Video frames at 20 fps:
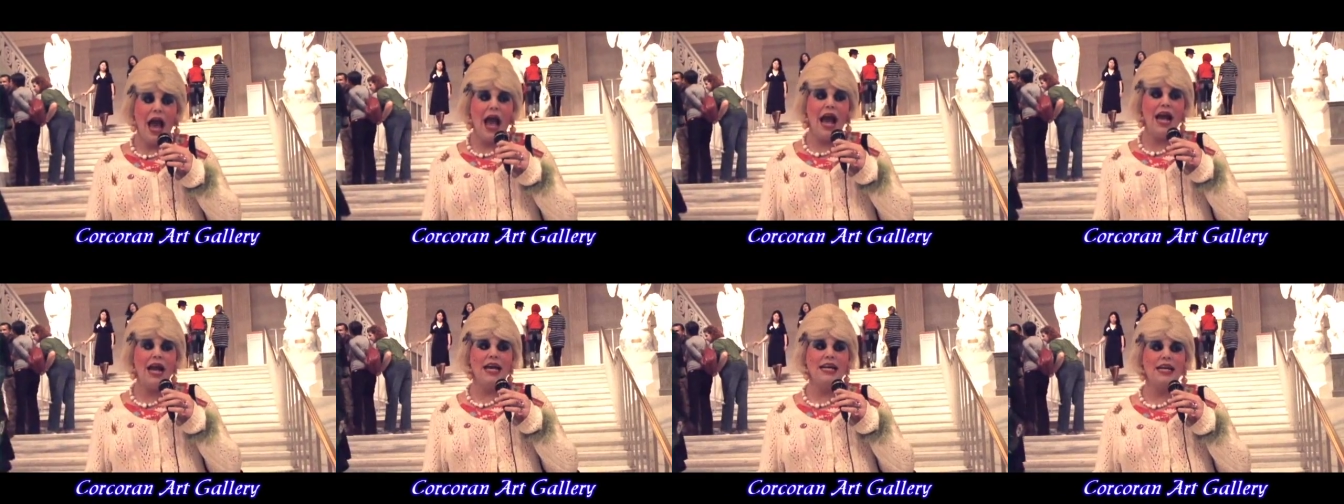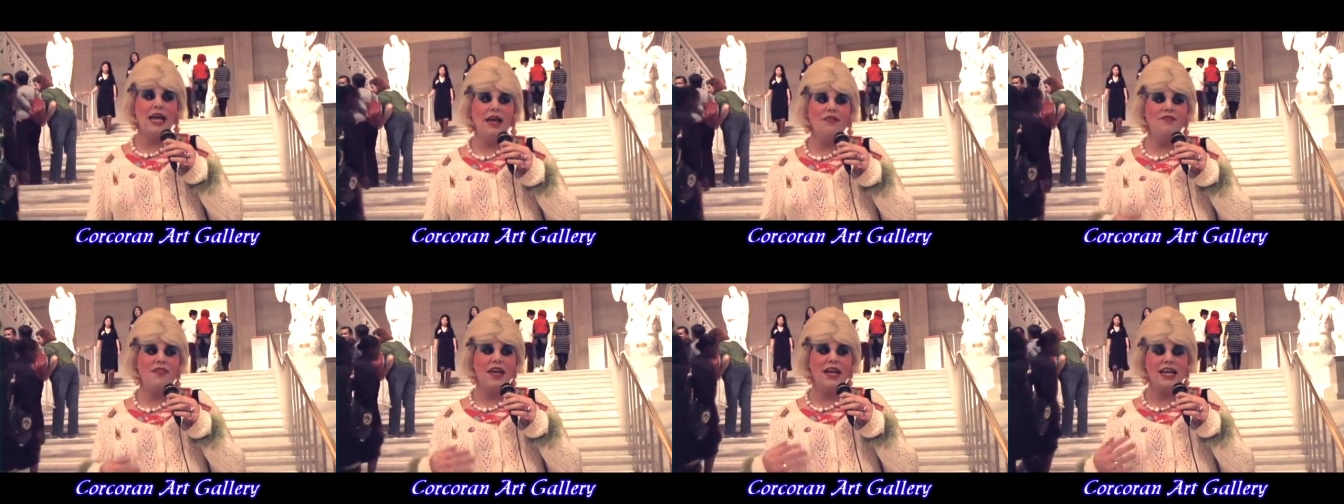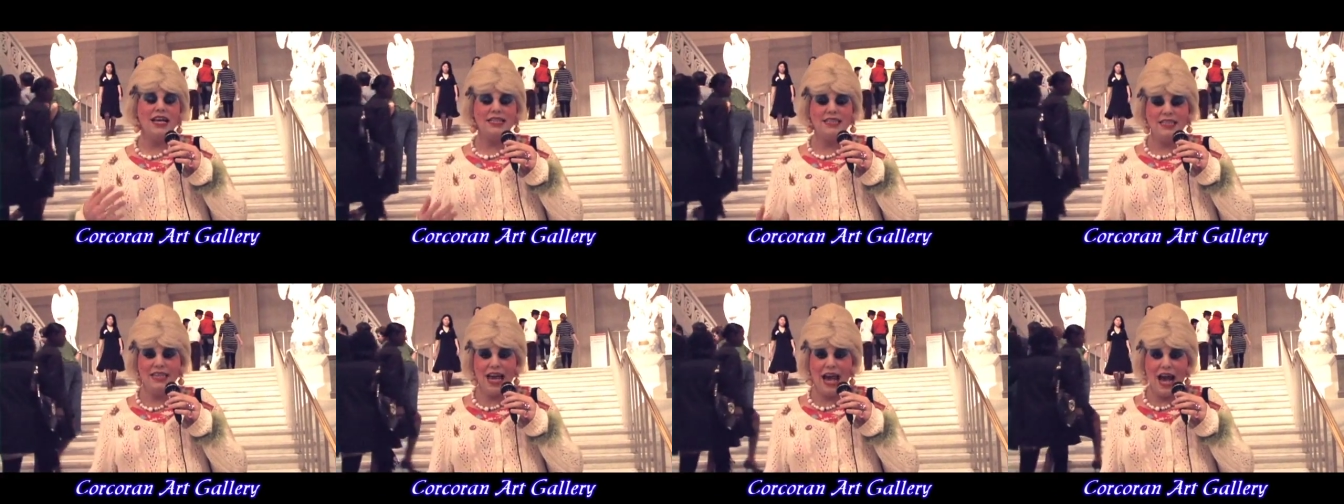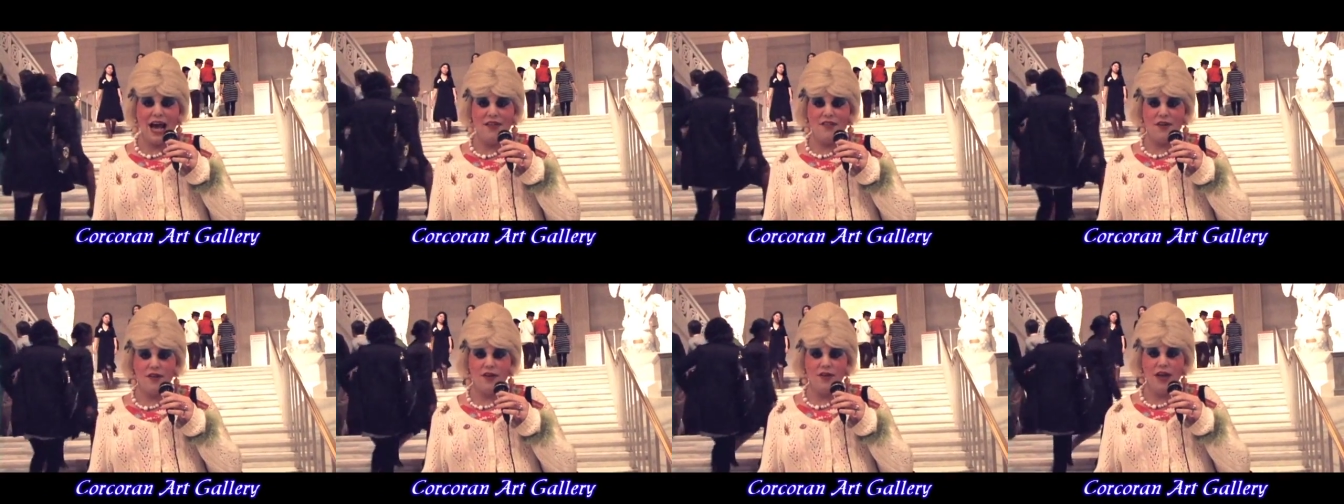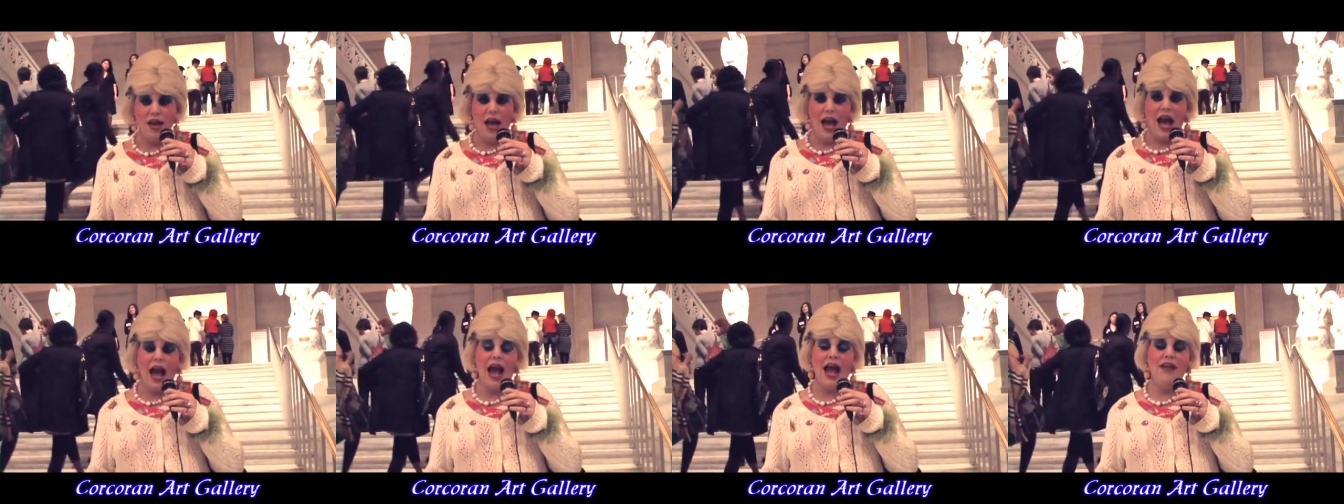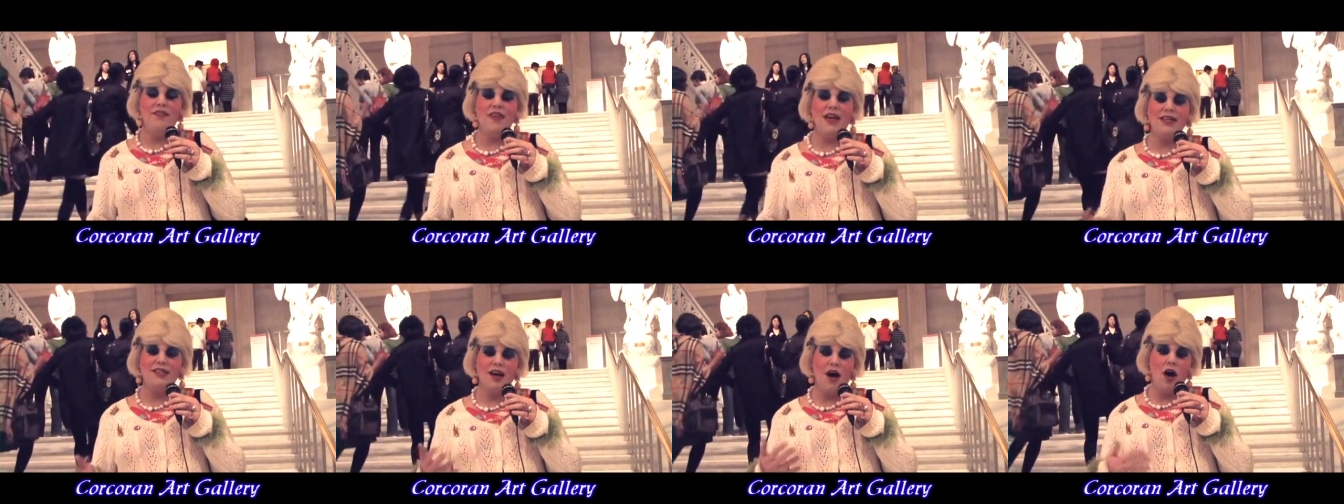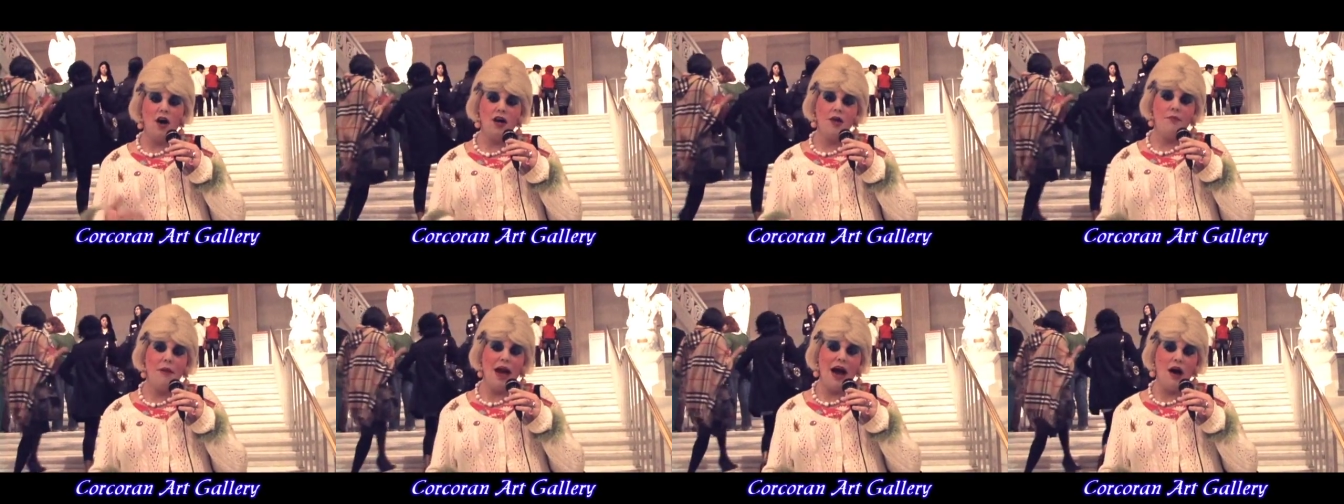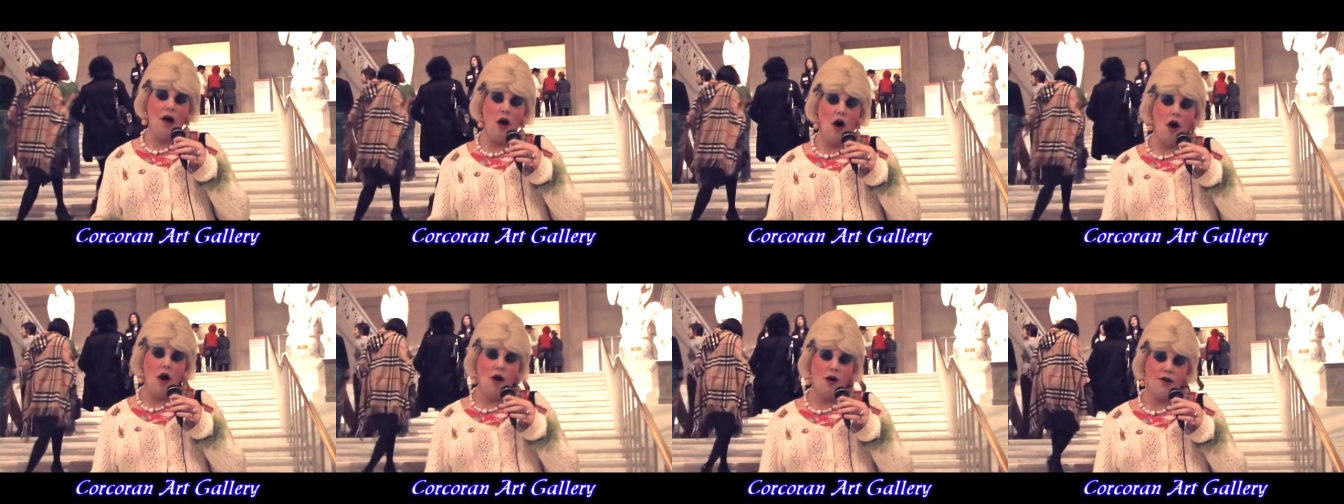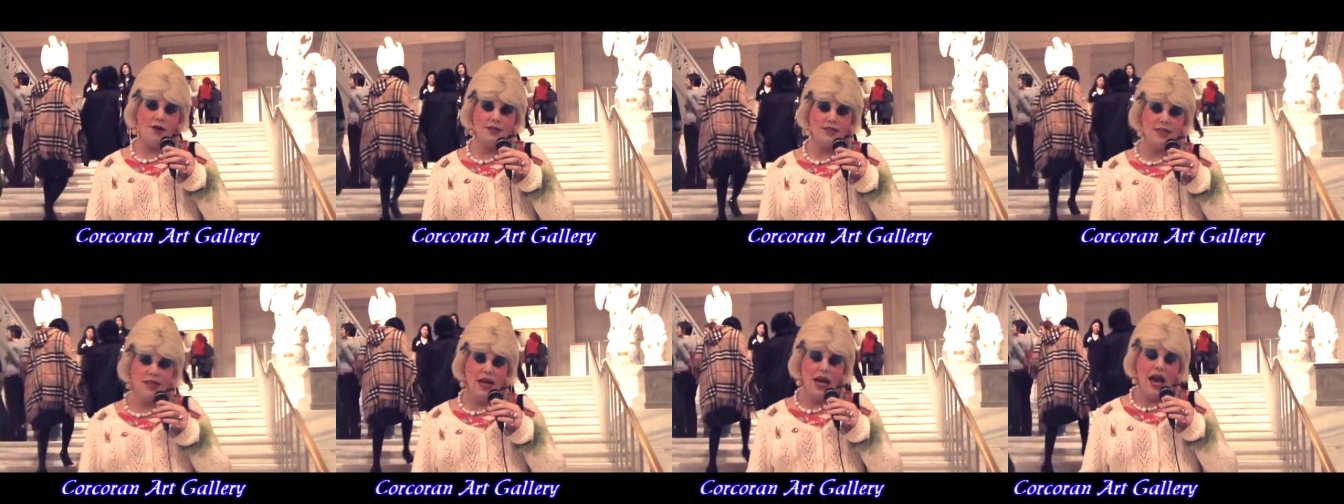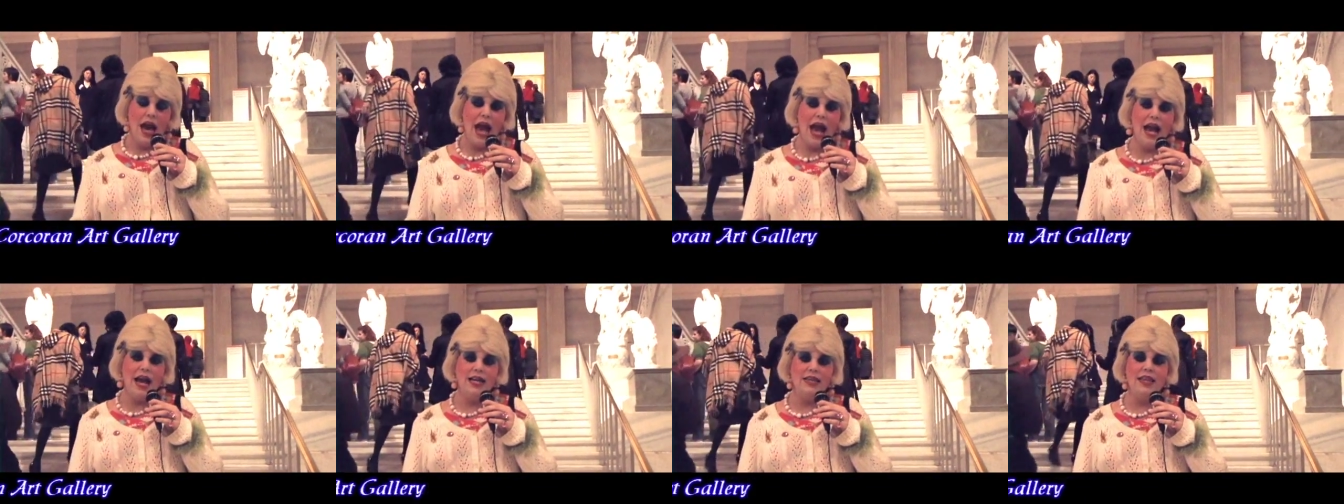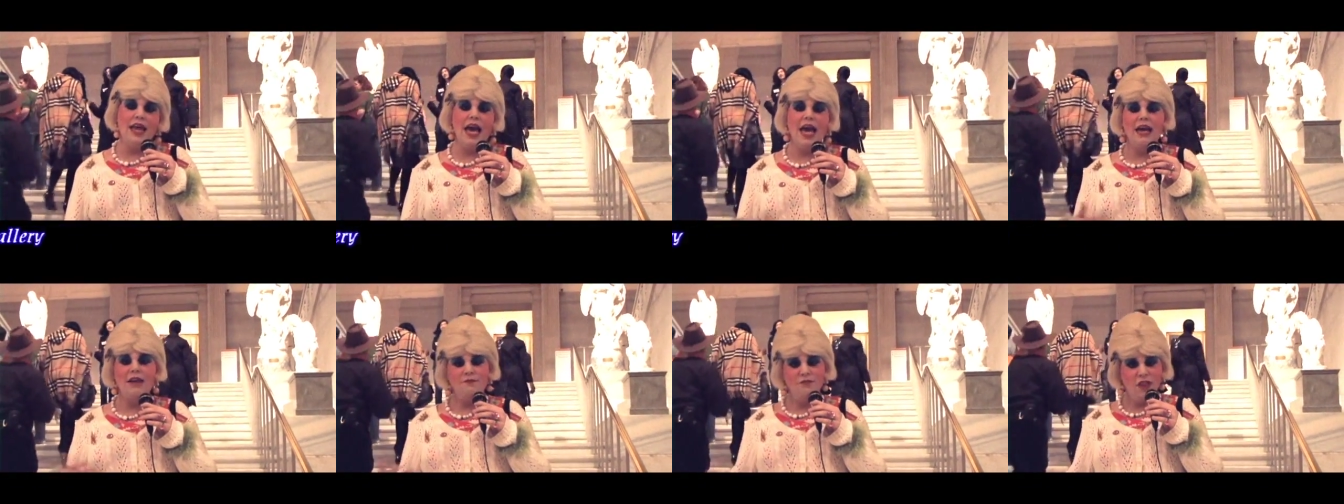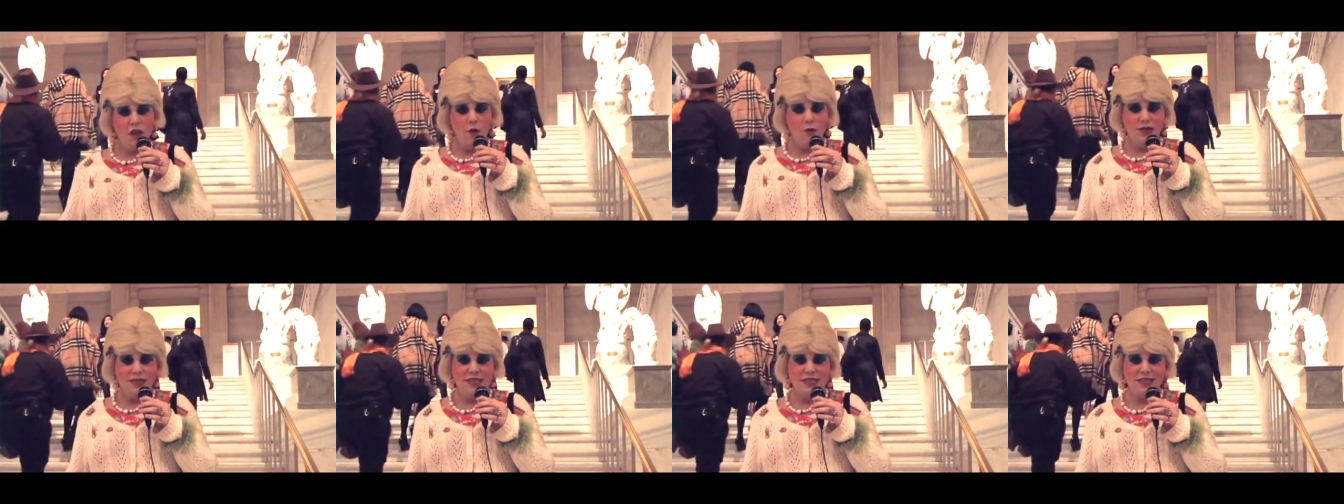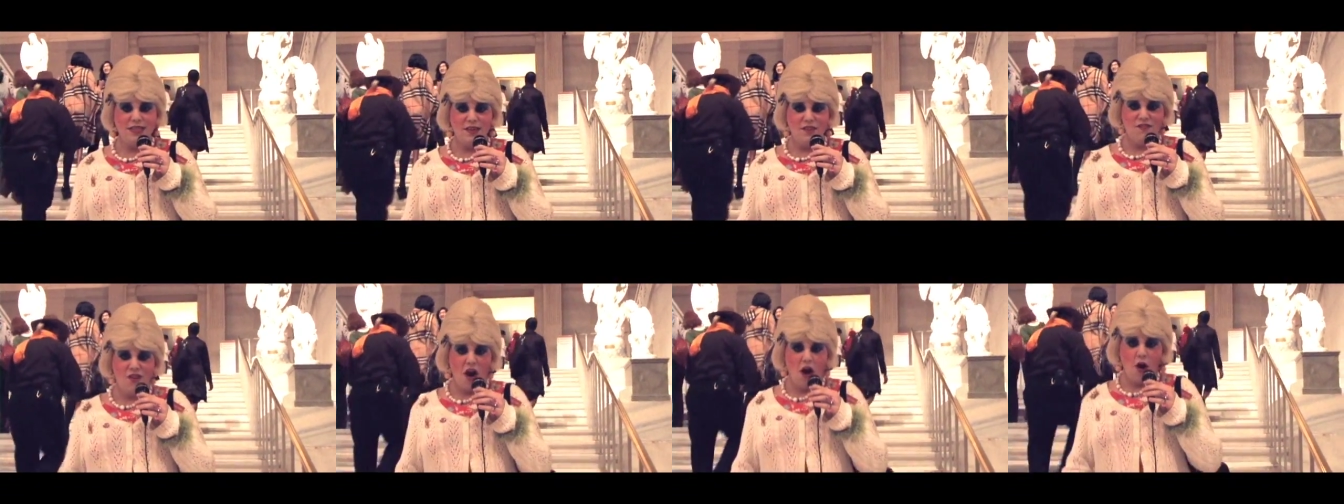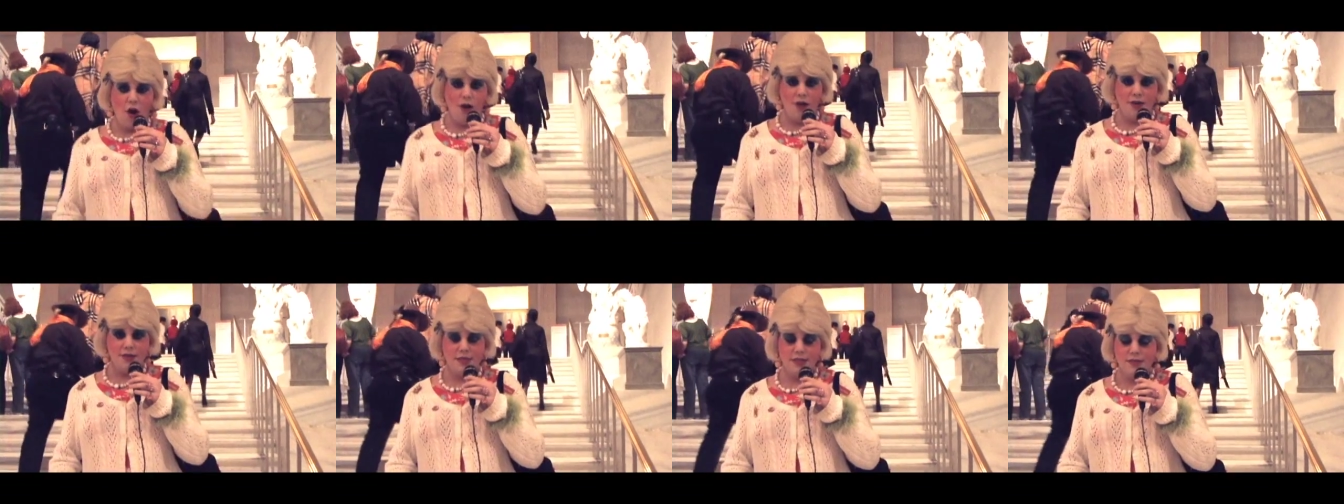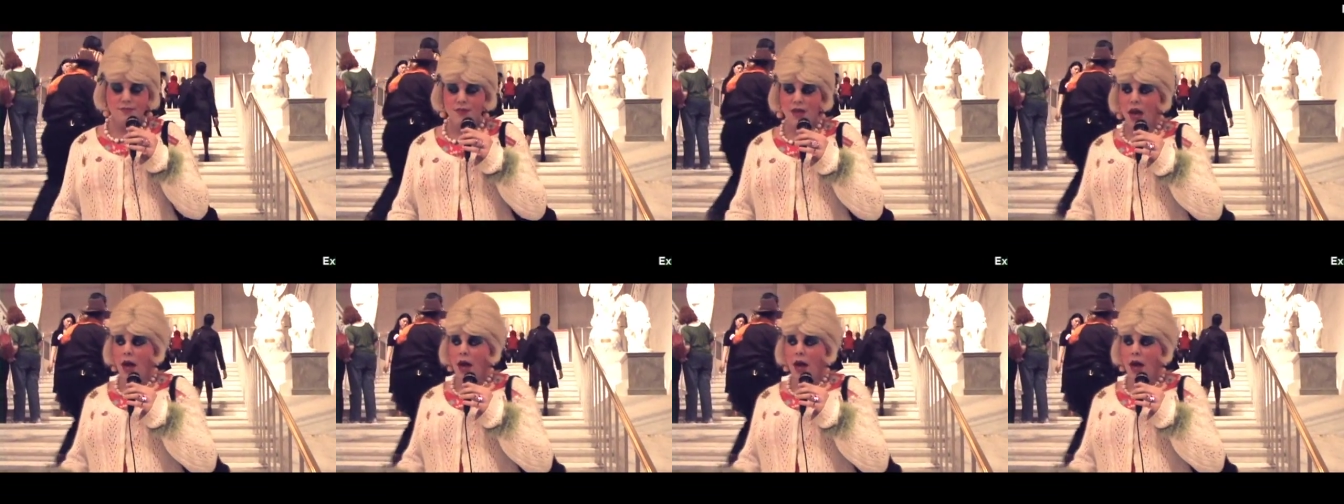and they get together and they talk about art and the influences of art.